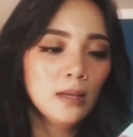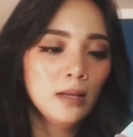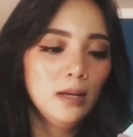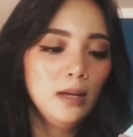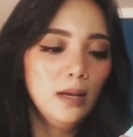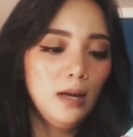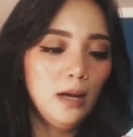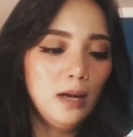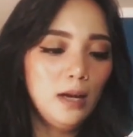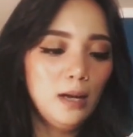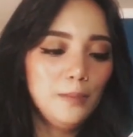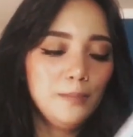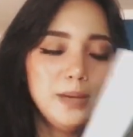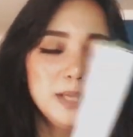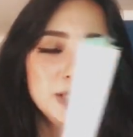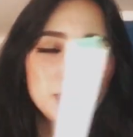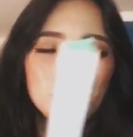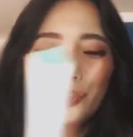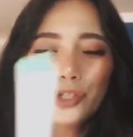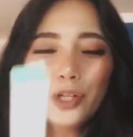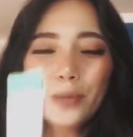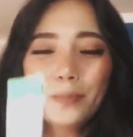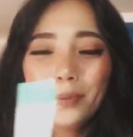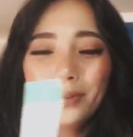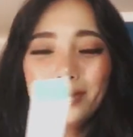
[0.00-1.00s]
Medyo
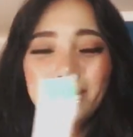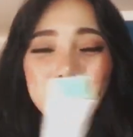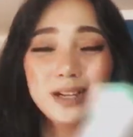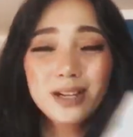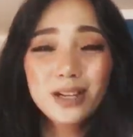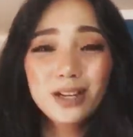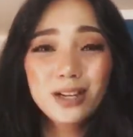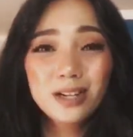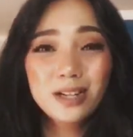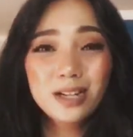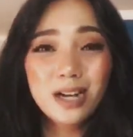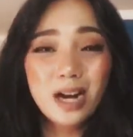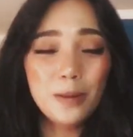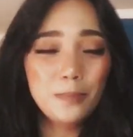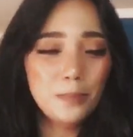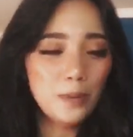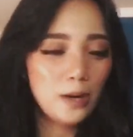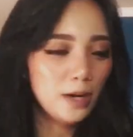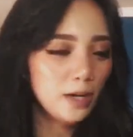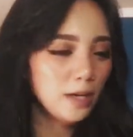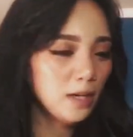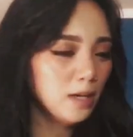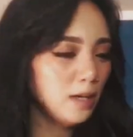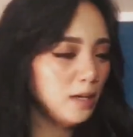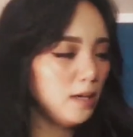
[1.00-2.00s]
jumbled lang yung
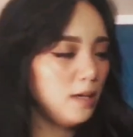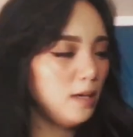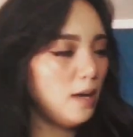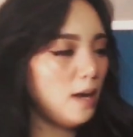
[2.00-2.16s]
grammar,